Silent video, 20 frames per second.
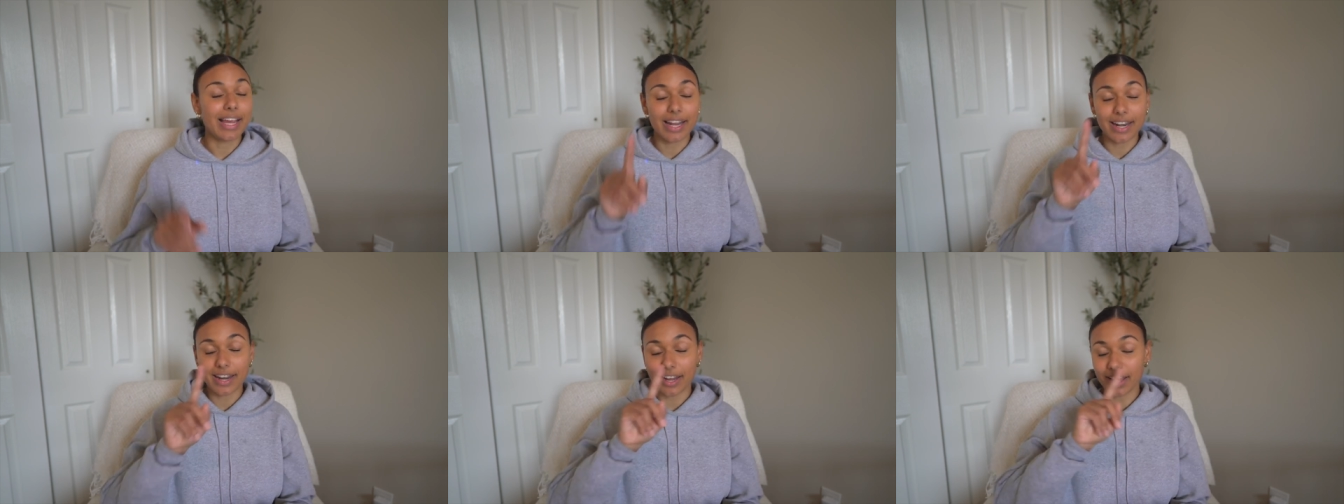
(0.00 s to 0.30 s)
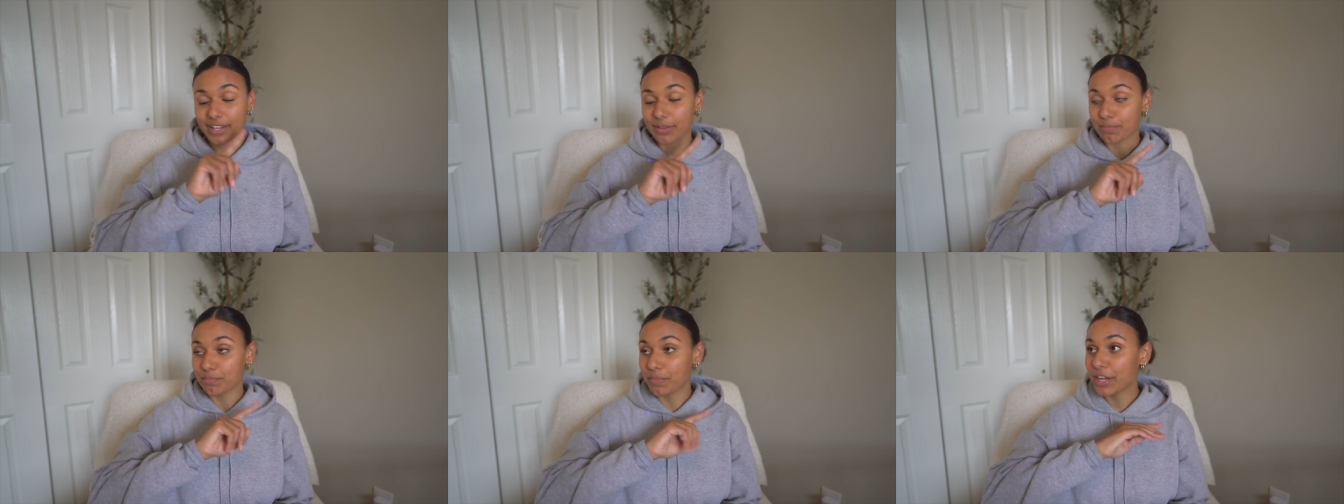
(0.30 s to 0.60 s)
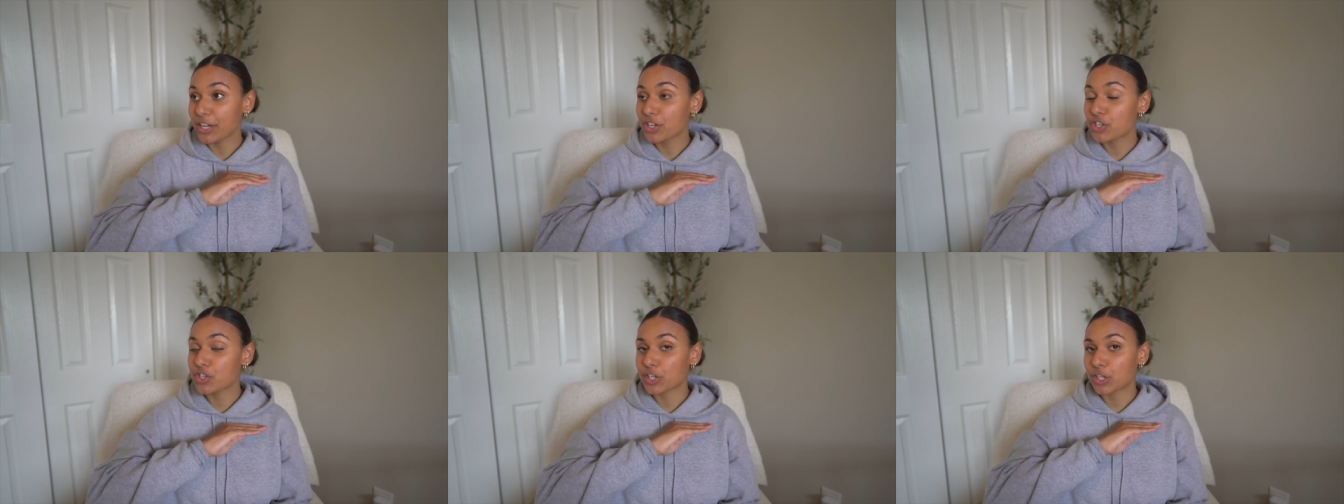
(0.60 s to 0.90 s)
and I
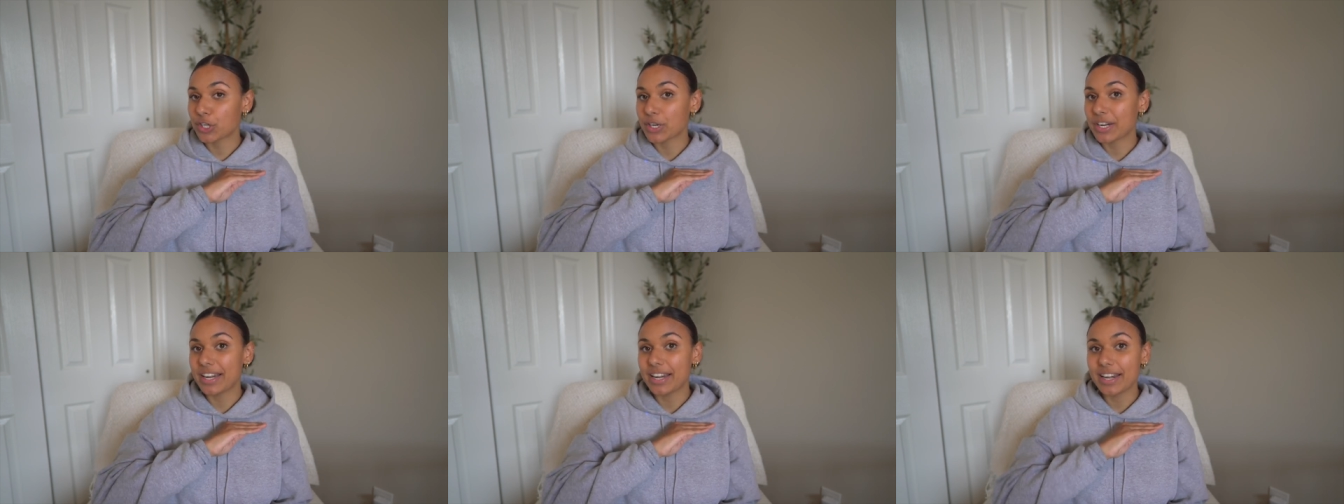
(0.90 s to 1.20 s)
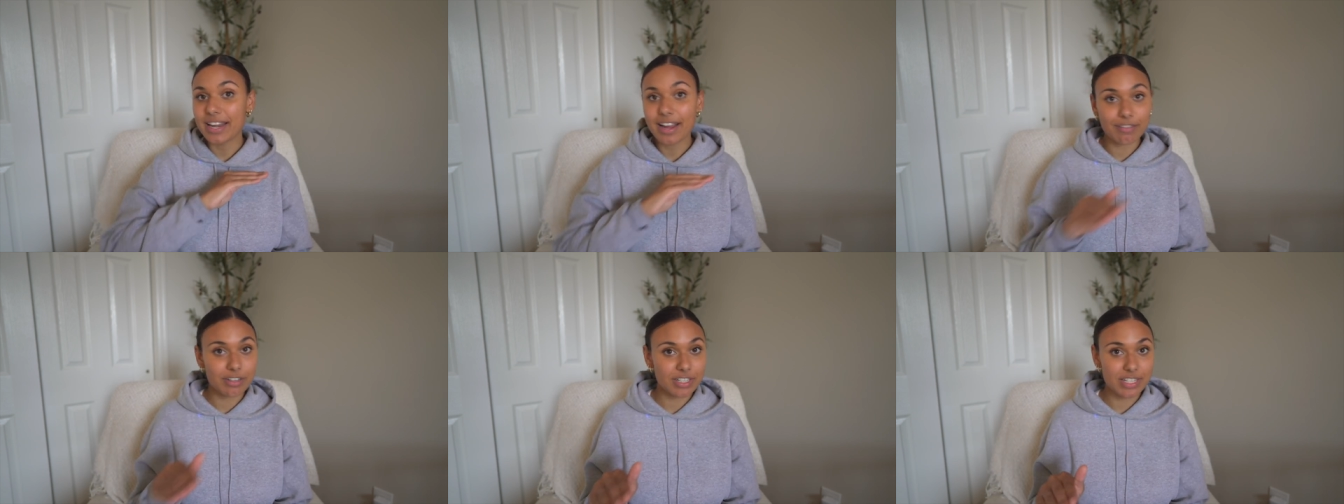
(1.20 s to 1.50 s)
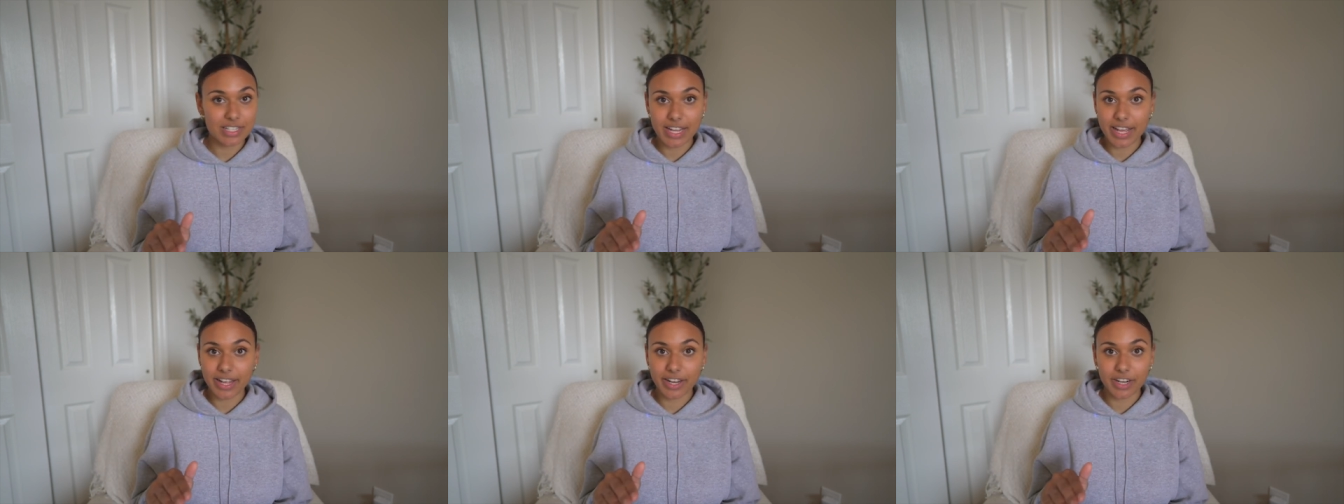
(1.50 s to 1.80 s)
made sure never
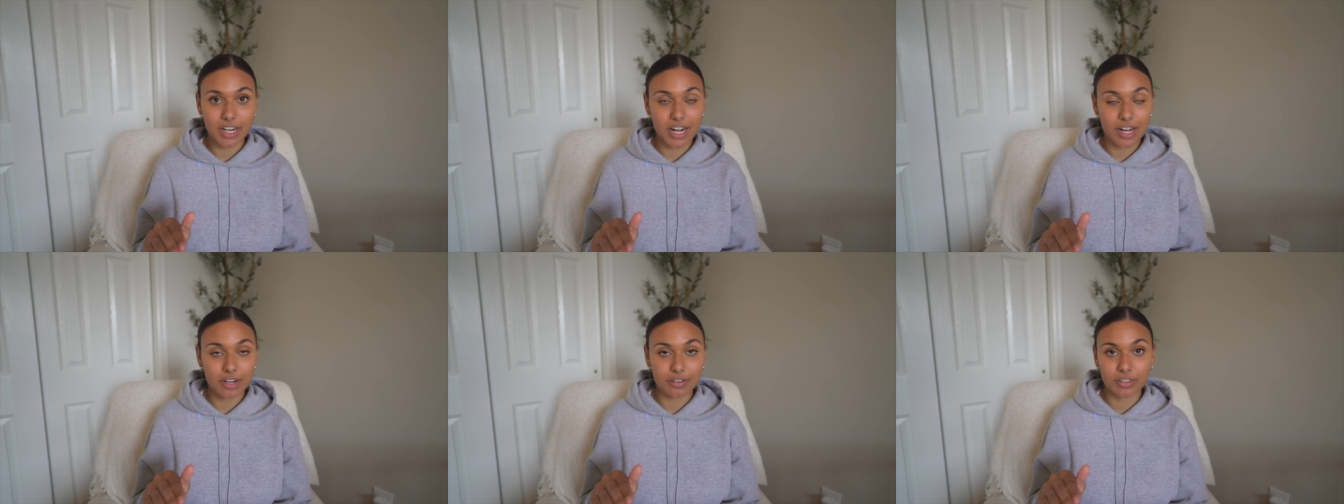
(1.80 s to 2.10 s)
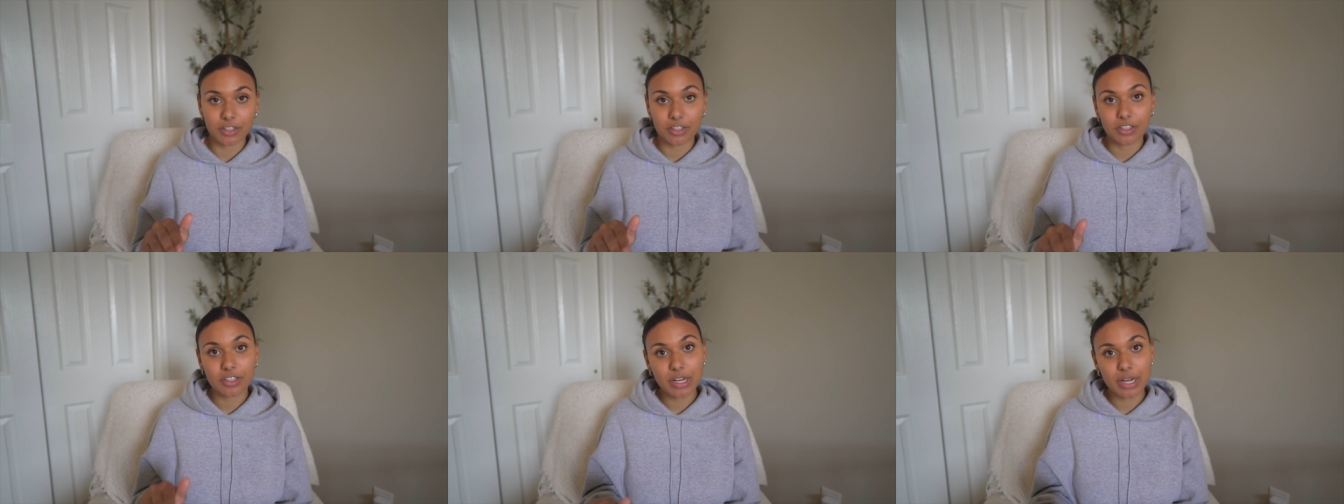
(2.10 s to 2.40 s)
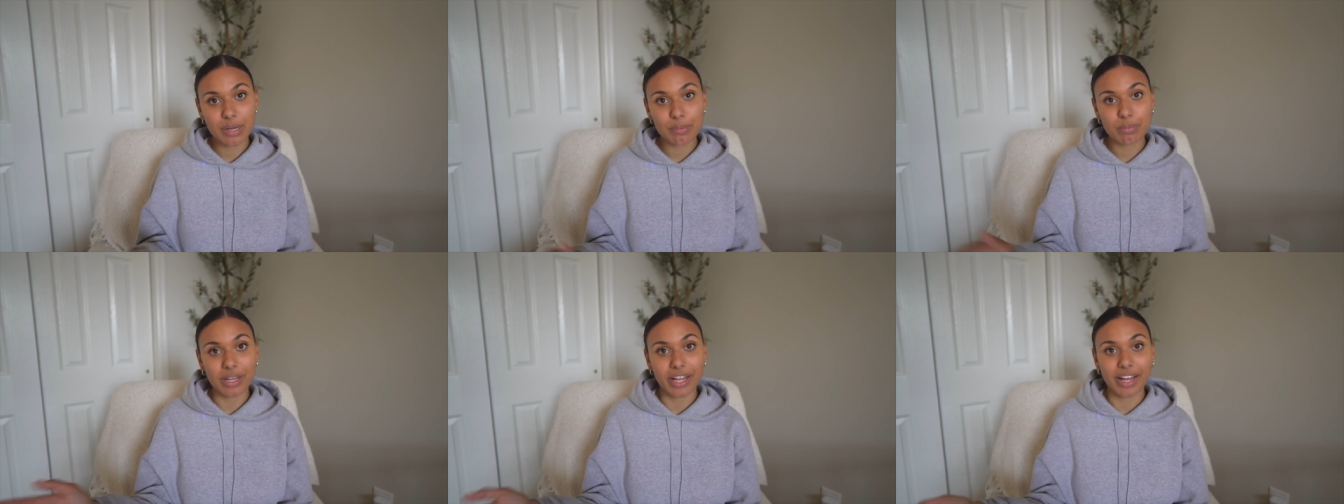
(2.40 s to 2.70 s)
to take her out of her
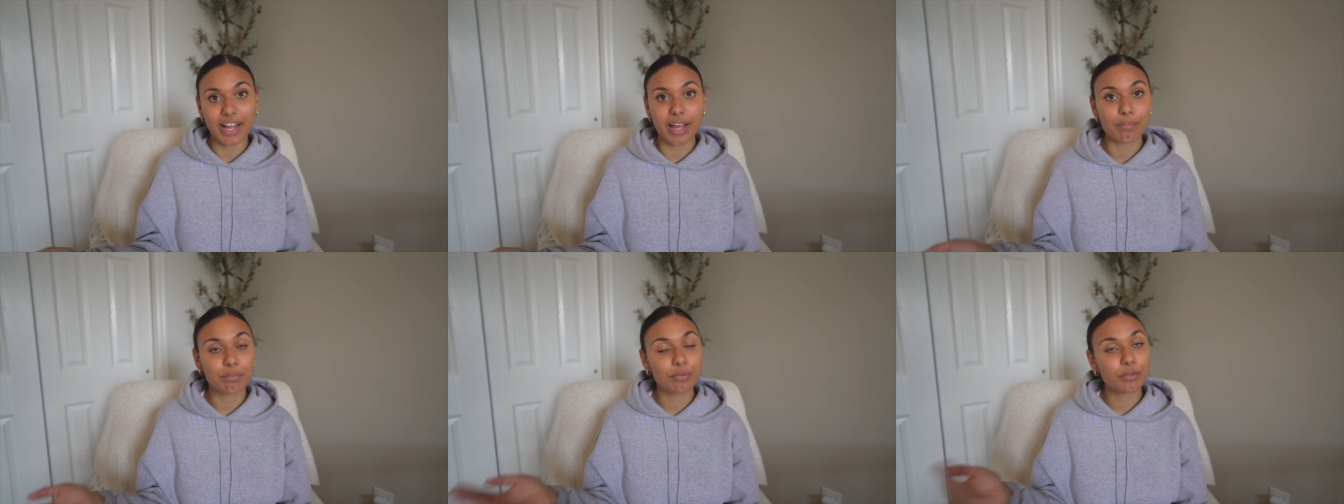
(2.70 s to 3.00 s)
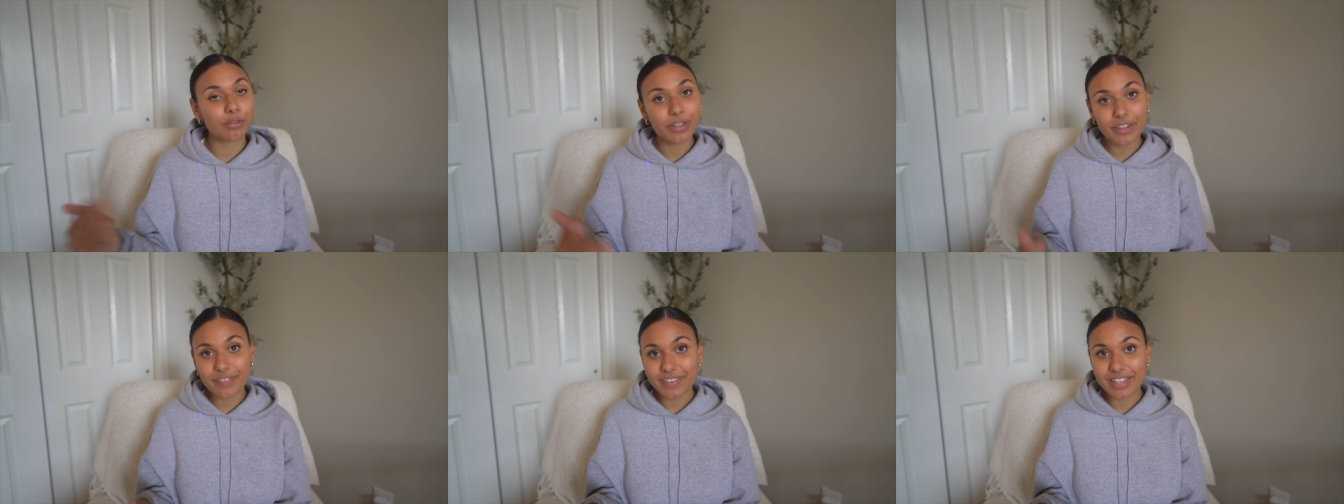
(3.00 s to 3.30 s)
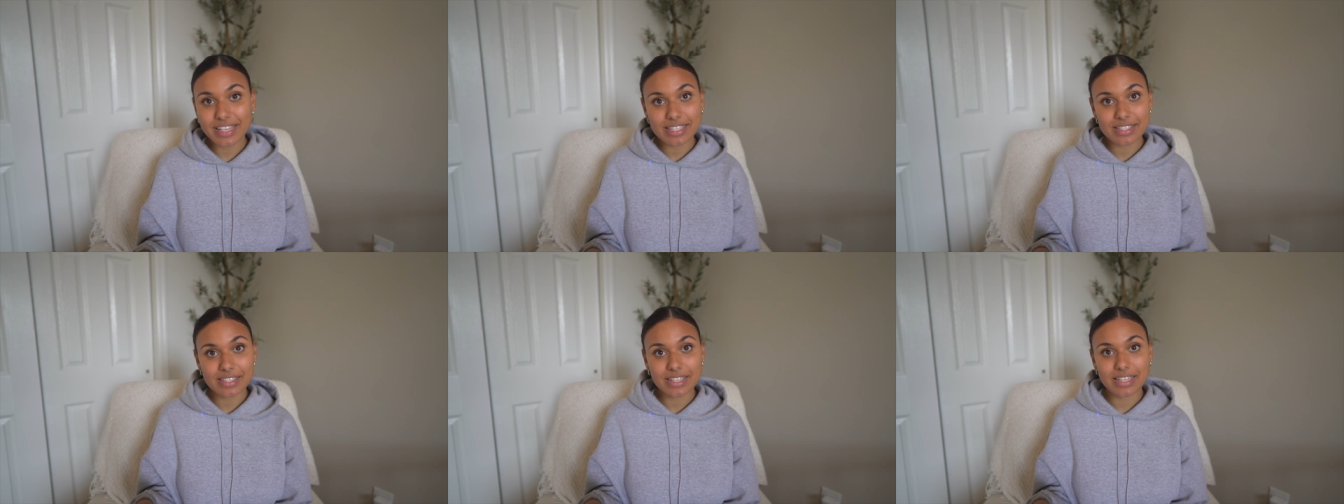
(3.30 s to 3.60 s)
crib like I
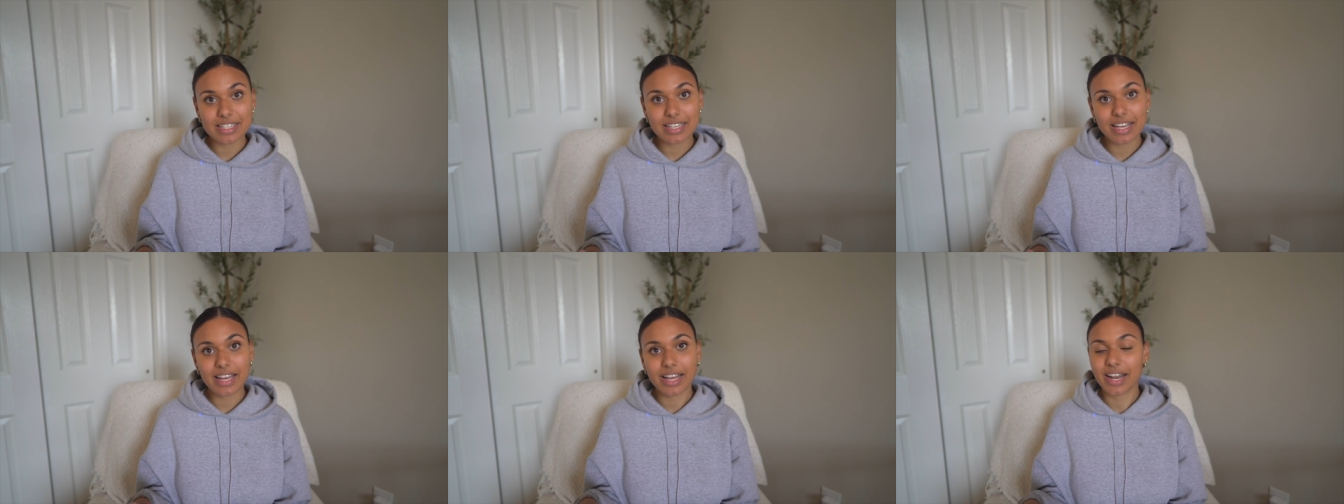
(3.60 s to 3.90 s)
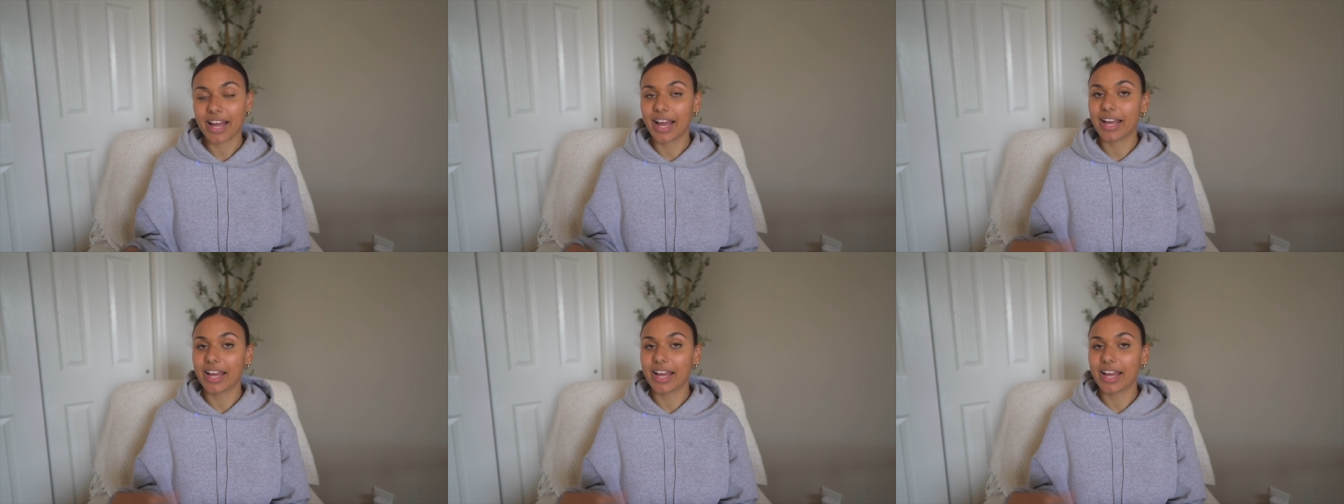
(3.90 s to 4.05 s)
previously did.